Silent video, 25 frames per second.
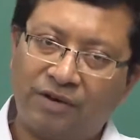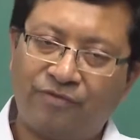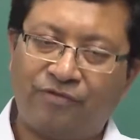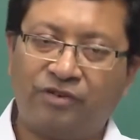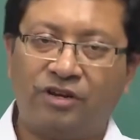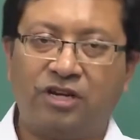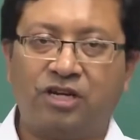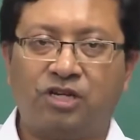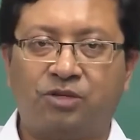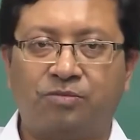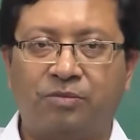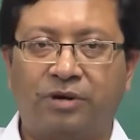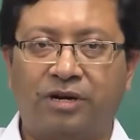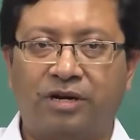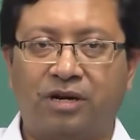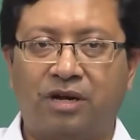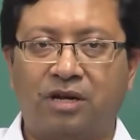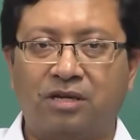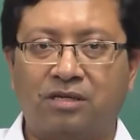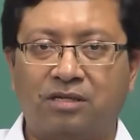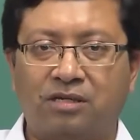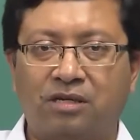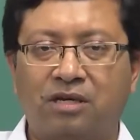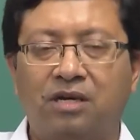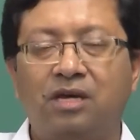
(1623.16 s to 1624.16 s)
finish my
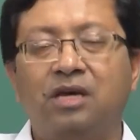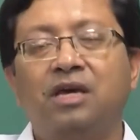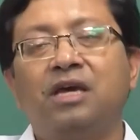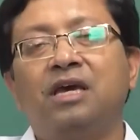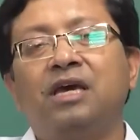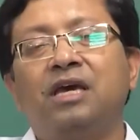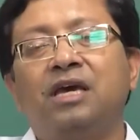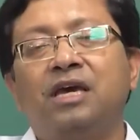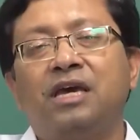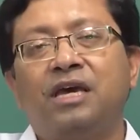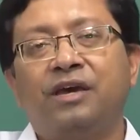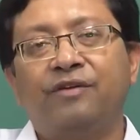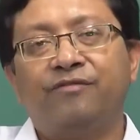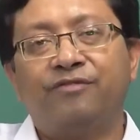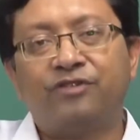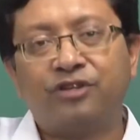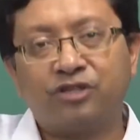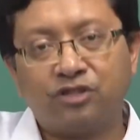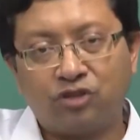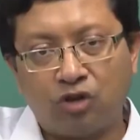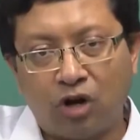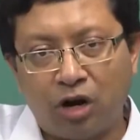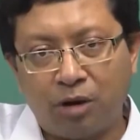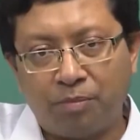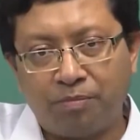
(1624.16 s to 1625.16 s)
task. If it
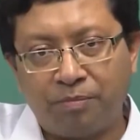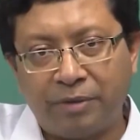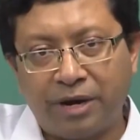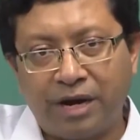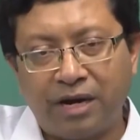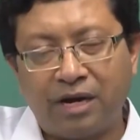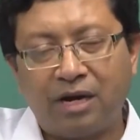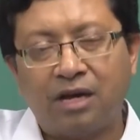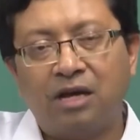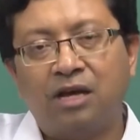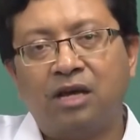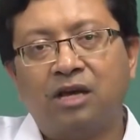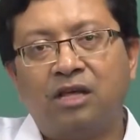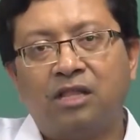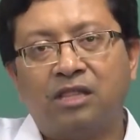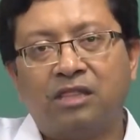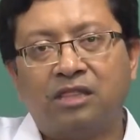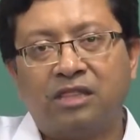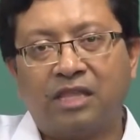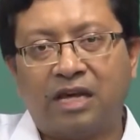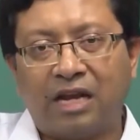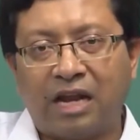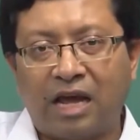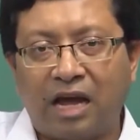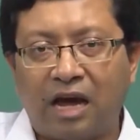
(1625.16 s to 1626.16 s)
is not met,
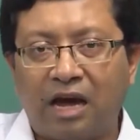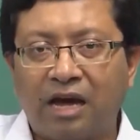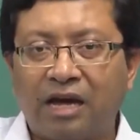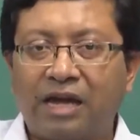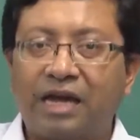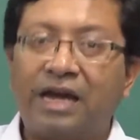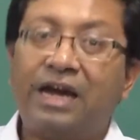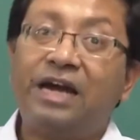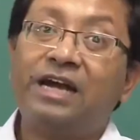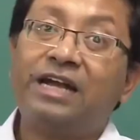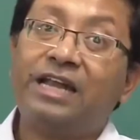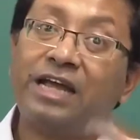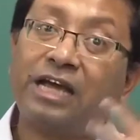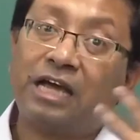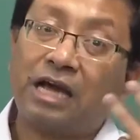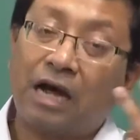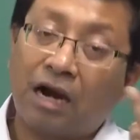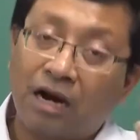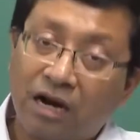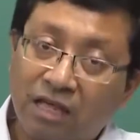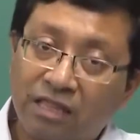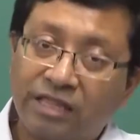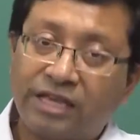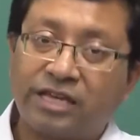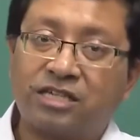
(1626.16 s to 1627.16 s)
then I again take
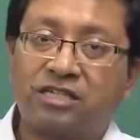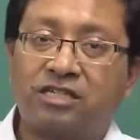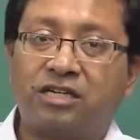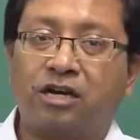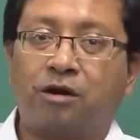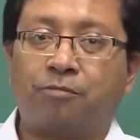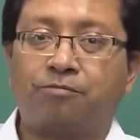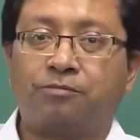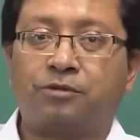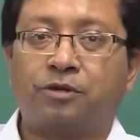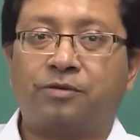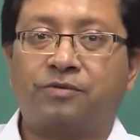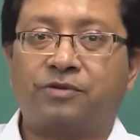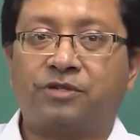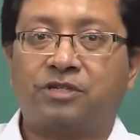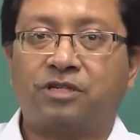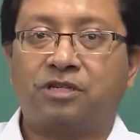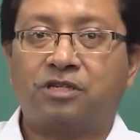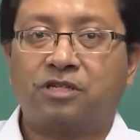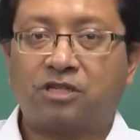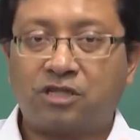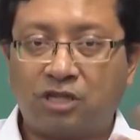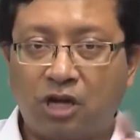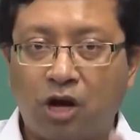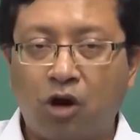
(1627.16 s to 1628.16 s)
another extra
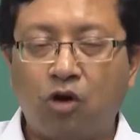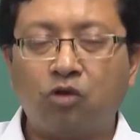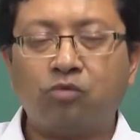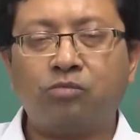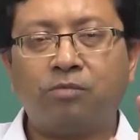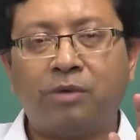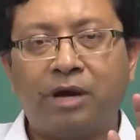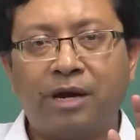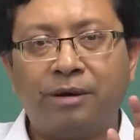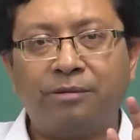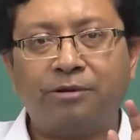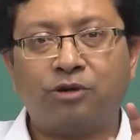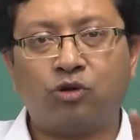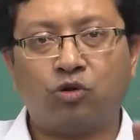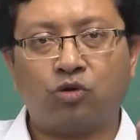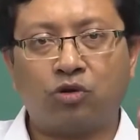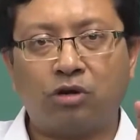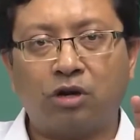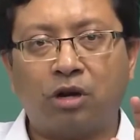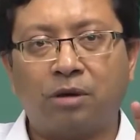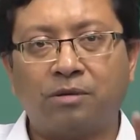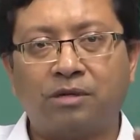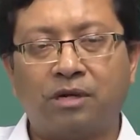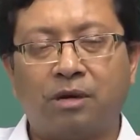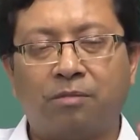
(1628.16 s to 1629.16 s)
observations. Now, my
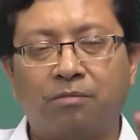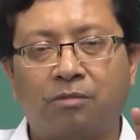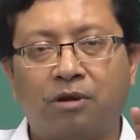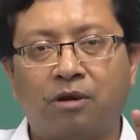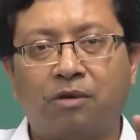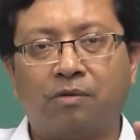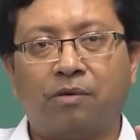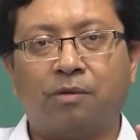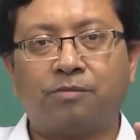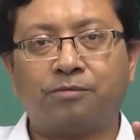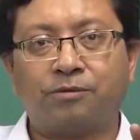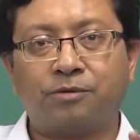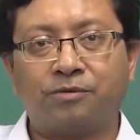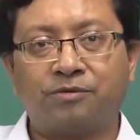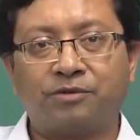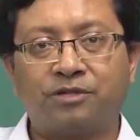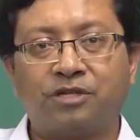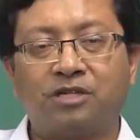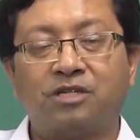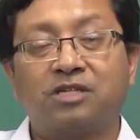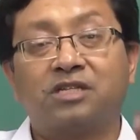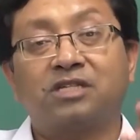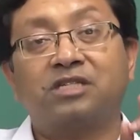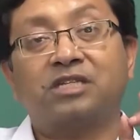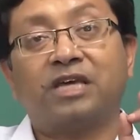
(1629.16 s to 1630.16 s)
total number of
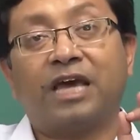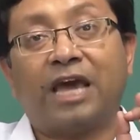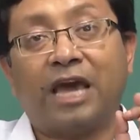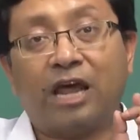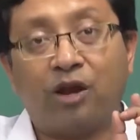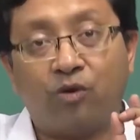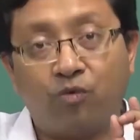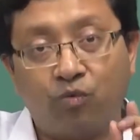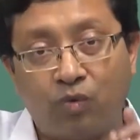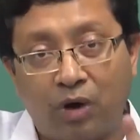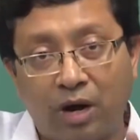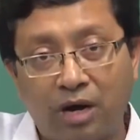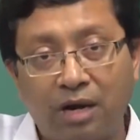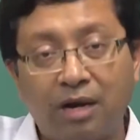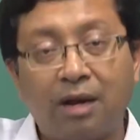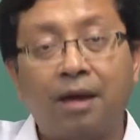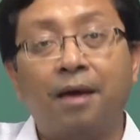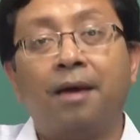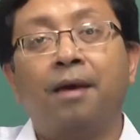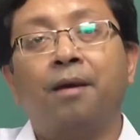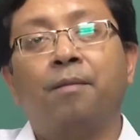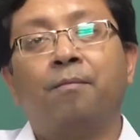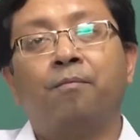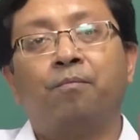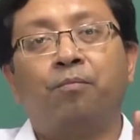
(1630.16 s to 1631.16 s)
observations is N1
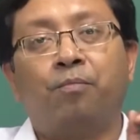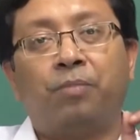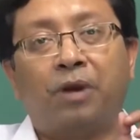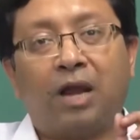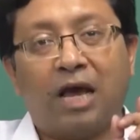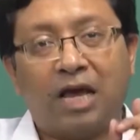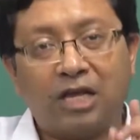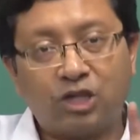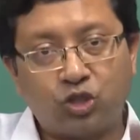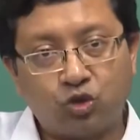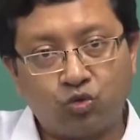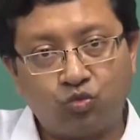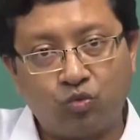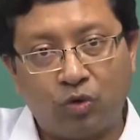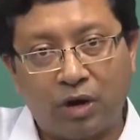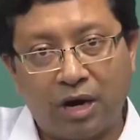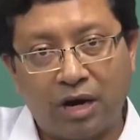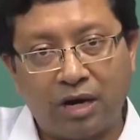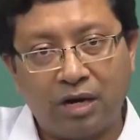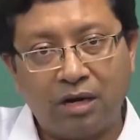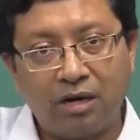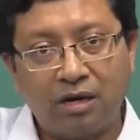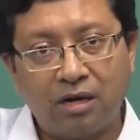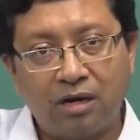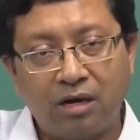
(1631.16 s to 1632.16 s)
plus
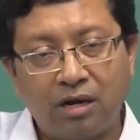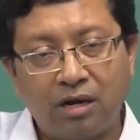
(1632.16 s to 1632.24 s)
1